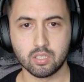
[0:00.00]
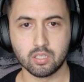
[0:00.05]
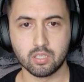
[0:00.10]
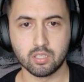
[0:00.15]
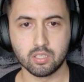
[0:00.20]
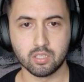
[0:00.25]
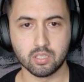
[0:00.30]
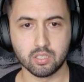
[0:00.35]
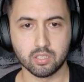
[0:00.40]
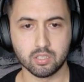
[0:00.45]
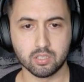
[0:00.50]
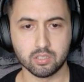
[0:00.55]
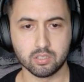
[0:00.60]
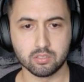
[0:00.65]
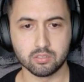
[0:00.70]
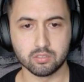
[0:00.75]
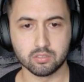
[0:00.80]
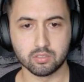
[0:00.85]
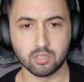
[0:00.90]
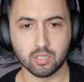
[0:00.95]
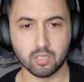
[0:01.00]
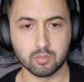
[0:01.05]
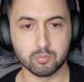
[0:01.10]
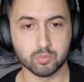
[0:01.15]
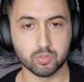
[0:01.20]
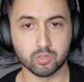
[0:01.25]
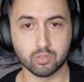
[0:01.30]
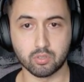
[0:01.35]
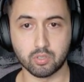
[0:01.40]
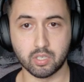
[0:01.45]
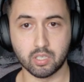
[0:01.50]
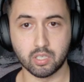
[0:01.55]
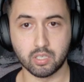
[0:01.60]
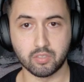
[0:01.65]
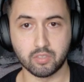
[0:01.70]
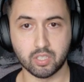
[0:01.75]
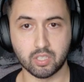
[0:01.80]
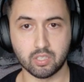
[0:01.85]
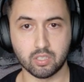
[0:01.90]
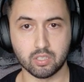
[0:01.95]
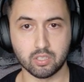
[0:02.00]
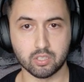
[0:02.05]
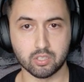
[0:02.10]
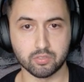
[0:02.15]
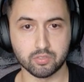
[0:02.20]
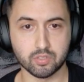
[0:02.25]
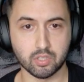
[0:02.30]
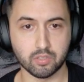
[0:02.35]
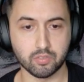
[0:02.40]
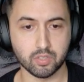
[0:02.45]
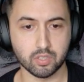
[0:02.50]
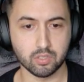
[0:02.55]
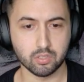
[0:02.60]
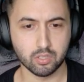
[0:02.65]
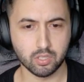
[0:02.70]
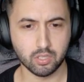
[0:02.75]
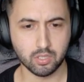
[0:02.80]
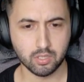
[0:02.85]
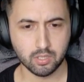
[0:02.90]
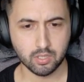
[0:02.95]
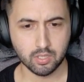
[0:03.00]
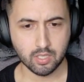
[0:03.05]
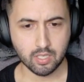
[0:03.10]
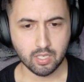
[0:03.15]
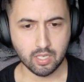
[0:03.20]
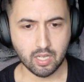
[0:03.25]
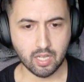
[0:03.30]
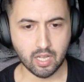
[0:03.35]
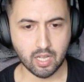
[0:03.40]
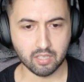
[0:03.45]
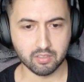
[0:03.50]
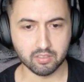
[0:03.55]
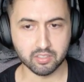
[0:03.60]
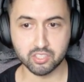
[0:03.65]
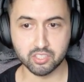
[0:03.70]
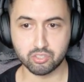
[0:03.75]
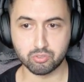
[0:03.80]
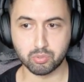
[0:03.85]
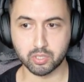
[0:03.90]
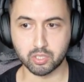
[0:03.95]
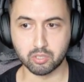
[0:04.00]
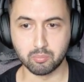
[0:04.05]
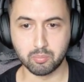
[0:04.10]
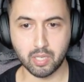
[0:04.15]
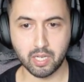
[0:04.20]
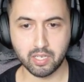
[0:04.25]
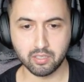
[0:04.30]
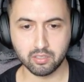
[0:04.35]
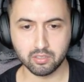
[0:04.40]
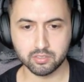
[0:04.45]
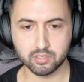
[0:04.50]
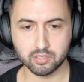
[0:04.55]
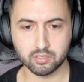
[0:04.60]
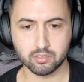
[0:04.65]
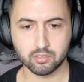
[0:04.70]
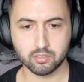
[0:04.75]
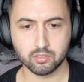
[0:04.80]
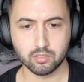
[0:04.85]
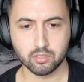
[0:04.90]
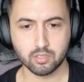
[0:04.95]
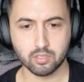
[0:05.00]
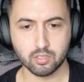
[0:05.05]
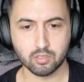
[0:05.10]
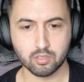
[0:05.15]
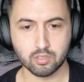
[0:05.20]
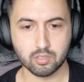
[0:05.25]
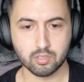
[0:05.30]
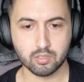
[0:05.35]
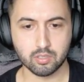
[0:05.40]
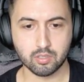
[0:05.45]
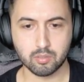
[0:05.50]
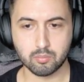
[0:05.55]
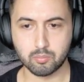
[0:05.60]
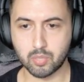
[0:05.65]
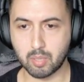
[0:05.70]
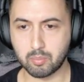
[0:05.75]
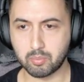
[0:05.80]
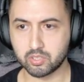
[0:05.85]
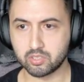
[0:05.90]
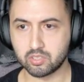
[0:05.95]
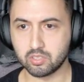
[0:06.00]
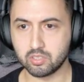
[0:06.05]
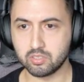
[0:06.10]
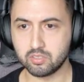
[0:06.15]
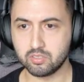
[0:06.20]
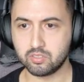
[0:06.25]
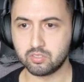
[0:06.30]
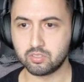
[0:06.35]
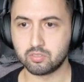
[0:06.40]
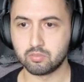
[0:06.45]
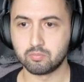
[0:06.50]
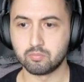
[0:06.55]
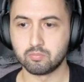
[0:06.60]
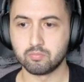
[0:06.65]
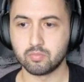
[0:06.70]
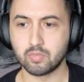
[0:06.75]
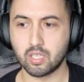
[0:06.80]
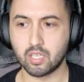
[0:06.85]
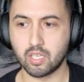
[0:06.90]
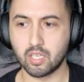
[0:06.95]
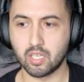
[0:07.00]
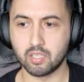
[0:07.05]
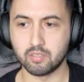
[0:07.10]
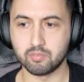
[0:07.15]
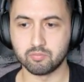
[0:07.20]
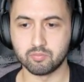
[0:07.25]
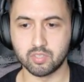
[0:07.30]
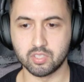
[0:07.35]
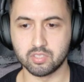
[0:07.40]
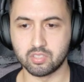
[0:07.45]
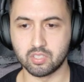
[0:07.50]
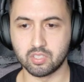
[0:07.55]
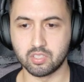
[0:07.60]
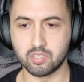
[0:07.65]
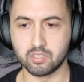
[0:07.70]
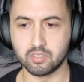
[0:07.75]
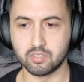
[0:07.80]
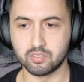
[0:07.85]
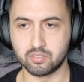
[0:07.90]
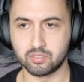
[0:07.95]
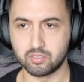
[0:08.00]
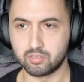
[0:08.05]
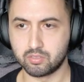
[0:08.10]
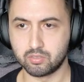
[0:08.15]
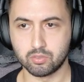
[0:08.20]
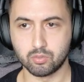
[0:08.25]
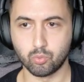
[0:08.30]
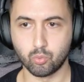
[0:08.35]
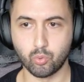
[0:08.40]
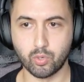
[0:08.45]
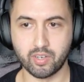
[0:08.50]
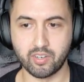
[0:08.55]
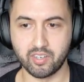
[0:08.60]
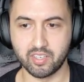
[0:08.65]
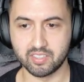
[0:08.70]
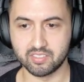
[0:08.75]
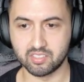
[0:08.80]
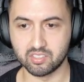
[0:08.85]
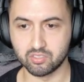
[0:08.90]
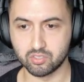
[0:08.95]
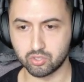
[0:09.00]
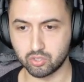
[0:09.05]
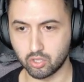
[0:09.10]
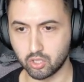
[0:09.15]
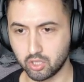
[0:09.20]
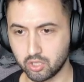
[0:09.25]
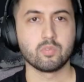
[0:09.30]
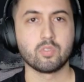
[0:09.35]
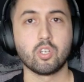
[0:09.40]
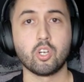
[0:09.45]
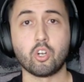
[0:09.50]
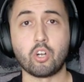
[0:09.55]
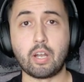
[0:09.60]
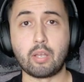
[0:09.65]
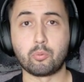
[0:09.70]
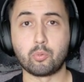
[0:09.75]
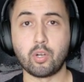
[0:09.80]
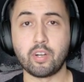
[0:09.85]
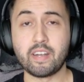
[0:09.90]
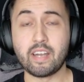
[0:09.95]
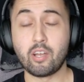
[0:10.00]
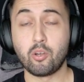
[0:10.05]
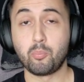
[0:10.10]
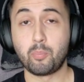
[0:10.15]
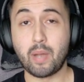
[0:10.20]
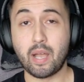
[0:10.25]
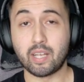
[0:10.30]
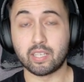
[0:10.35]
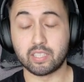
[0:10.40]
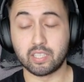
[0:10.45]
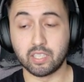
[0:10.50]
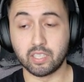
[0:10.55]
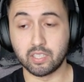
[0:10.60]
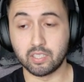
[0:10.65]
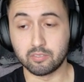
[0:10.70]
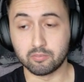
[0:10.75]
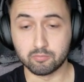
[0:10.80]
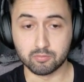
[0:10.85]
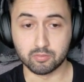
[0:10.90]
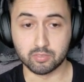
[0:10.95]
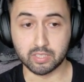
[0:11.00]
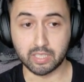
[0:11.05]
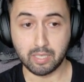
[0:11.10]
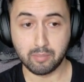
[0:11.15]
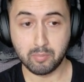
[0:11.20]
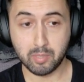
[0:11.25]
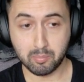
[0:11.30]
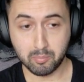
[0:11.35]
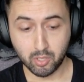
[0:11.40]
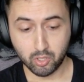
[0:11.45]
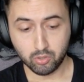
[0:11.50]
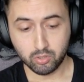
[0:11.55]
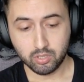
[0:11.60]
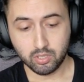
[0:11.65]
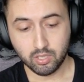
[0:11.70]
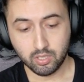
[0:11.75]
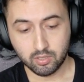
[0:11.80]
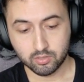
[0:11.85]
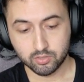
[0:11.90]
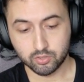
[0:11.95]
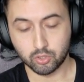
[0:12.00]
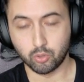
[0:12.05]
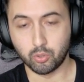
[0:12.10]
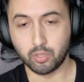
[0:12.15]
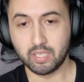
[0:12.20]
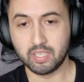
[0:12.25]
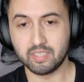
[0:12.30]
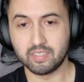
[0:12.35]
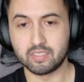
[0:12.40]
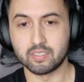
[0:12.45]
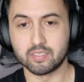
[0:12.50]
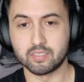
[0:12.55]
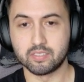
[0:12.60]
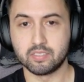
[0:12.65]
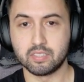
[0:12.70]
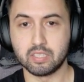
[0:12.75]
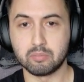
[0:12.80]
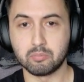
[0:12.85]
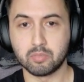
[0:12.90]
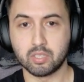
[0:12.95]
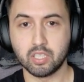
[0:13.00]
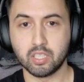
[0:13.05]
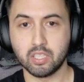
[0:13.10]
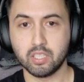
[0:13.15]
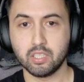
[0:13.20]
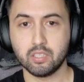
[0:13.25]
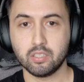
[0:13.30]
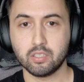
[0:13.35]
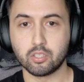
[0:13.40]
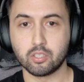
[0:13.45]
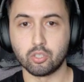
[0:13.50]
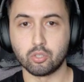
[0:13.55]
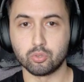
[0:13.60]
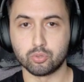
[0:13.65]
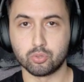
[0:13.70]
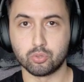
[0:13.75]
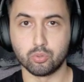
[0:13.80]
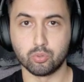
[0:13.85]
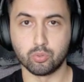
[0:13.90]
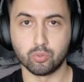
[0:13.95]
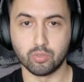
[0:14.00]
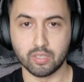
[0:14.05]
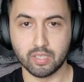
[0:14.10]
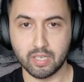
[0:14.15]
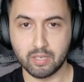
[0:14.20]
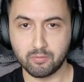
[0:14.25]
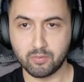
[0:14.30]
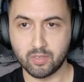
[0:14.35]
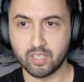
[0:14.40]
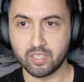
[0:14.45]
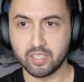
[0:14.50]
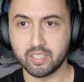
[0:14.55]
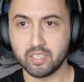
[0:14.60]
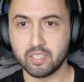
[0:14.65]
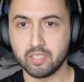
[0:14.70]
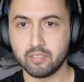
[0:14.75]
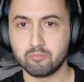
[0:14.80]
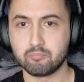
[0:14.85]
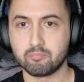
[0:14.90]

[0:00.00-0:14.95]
And I'm sorry, I have a lot of stuff here. Unleashed Recompiled, properties, and this is where it is installed. Alright, we're now back in gaming mode, so hit the Steam key, go to library,